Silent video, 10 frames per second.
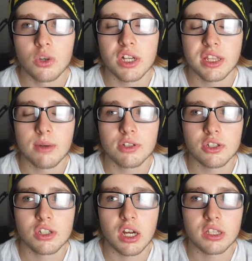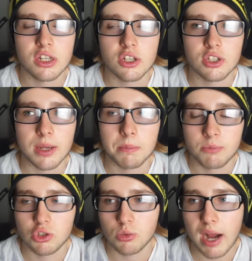which I think was just done to just
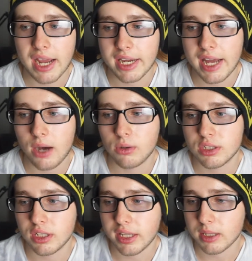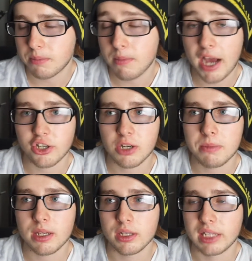drag it out to actually
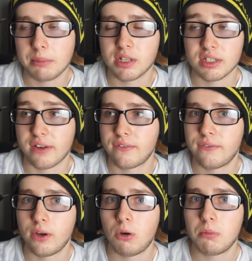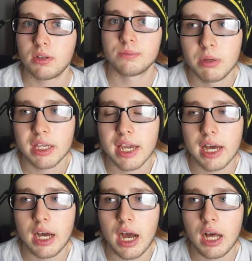be labeled as a film. But
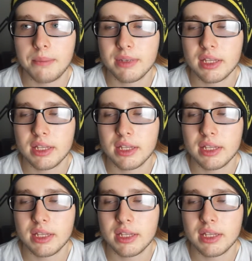yeah,